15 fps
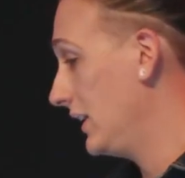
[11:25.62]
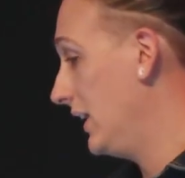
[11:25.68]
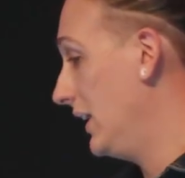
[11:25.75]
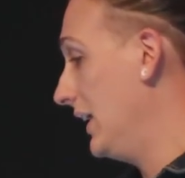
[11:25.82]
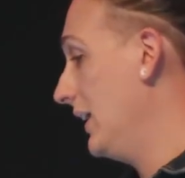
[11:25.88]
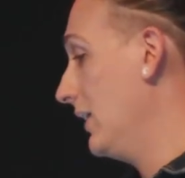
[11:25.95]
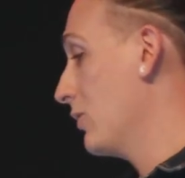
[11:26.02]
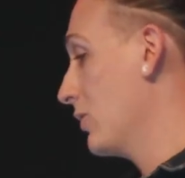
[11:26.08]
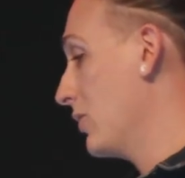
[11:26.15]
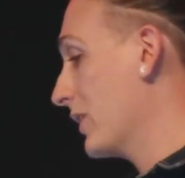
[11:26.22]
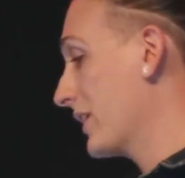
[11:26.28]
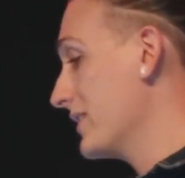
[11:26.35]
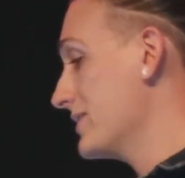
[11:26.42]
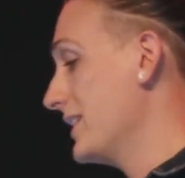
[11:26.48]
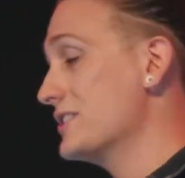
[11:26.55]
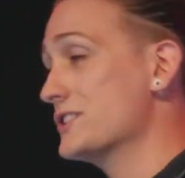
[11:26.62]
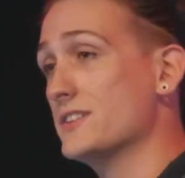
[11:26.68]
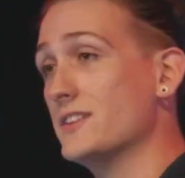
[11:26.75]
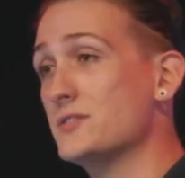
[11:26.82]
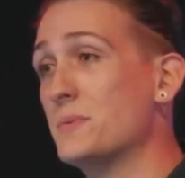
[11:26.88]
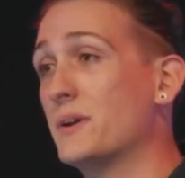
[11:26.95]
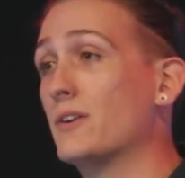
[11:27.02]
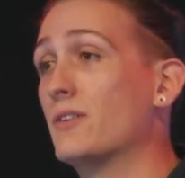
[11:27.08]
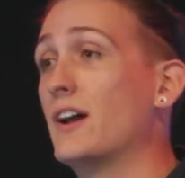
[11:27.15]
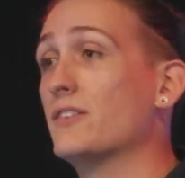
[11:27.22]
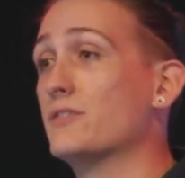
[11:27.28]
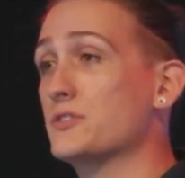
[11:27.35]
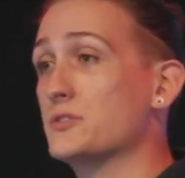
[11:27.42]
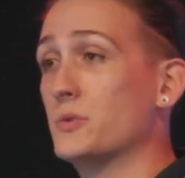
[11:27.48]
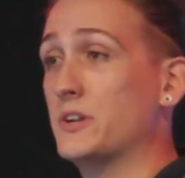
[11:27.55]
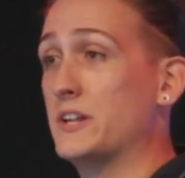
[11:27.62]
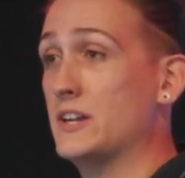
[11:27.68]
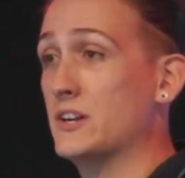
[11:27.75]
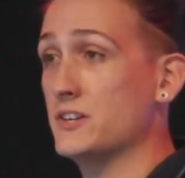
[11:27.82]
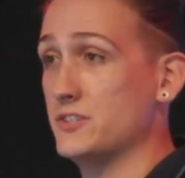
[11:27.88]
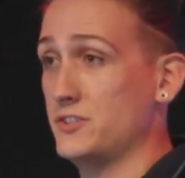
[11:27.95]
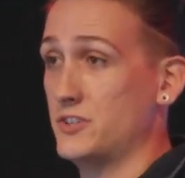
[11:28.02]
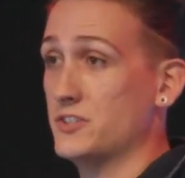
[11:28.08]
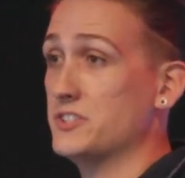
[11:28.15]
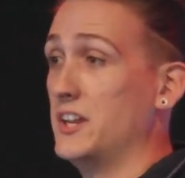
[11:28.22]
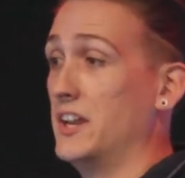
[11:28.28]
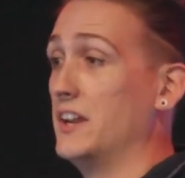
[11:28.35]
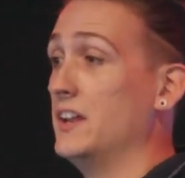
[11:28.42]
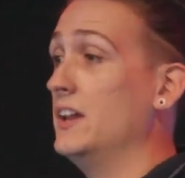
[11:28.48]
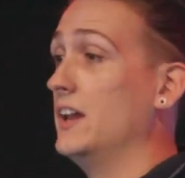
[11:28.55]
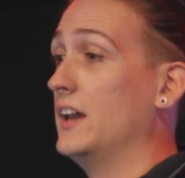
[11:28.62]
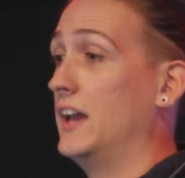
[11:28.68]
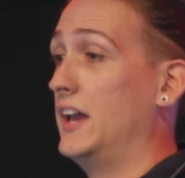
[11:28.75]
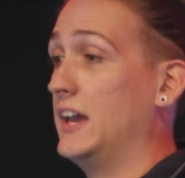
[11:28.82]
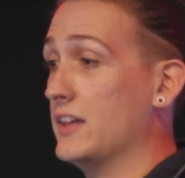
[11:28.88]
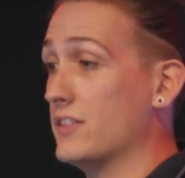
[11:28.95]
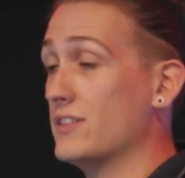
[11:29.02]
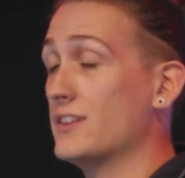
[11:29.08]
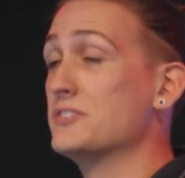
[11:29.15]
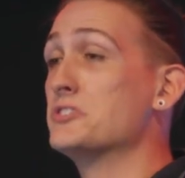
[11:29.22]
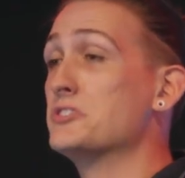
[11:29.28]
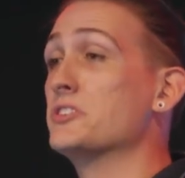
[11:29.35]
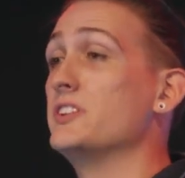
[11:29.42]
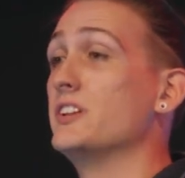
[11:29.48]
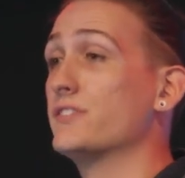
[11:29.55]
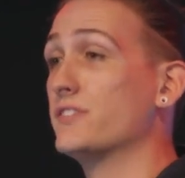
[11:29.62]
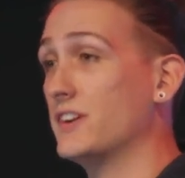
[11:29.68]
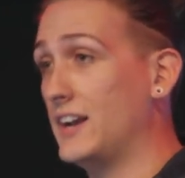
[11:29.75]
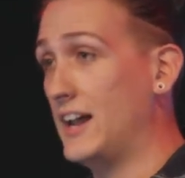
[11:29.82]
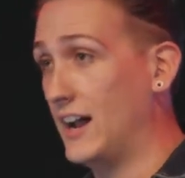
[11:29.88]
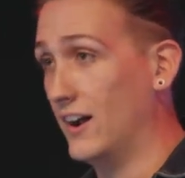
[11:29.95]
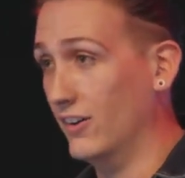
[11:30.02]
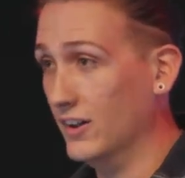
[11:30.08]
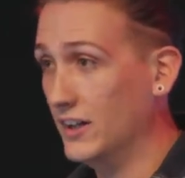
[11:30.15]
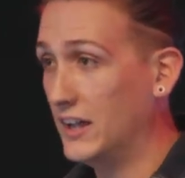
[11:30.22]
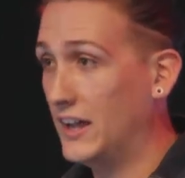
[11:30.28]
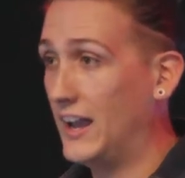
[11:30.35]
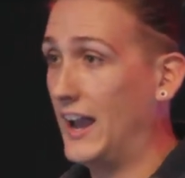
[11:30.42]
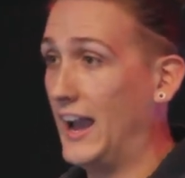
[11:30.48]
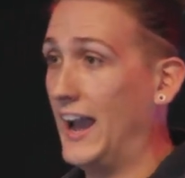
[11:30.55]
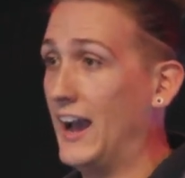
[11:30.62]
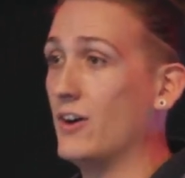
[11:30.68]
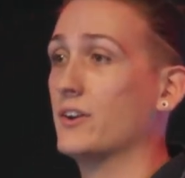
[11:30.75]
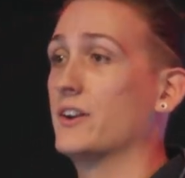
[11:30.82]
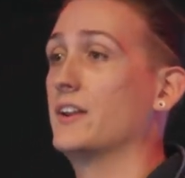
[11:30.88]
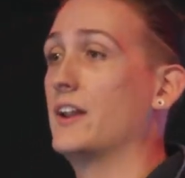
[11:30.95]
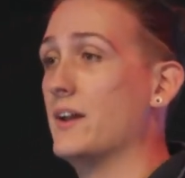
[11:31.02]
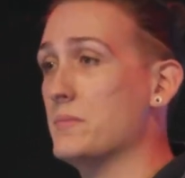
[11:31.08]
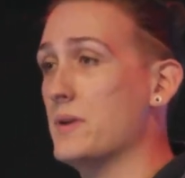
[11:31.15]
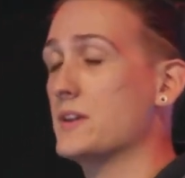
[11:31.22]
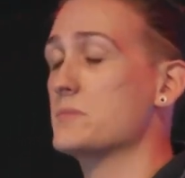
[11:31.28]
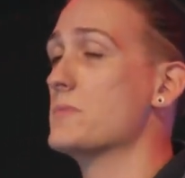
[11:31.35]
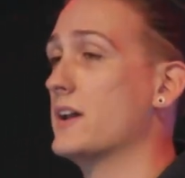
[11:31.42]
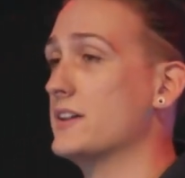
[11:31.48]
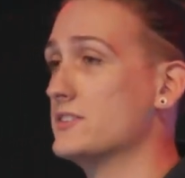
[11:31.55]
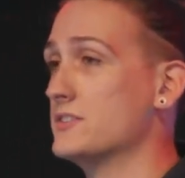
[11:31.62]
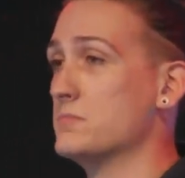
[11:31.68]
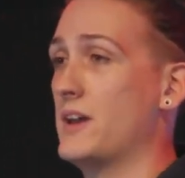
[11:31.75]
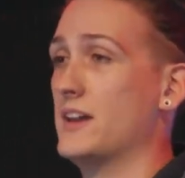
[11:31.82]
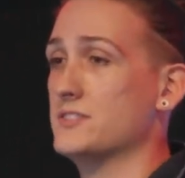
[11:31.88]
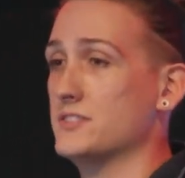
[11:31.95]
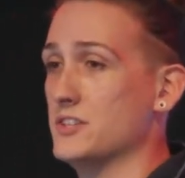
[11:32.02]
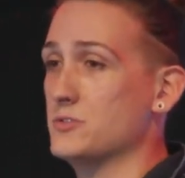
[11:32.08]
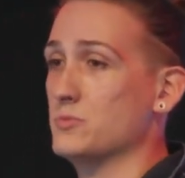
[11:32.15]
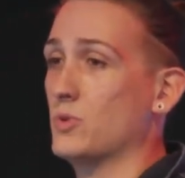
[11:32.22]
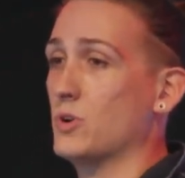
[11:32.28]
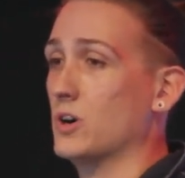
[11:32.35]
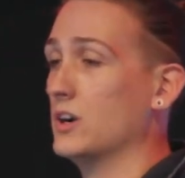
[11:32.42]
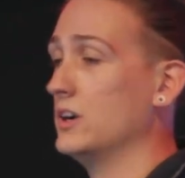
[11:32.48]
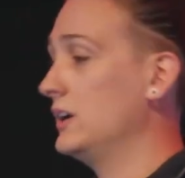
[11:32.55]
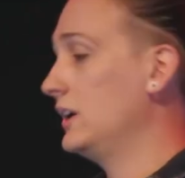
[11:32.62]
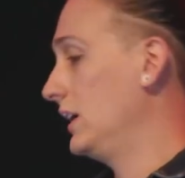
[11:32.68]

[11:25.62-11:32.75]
or an organization that's been around for 20 years, and you're saying, hey, things are different now. How can I make my message more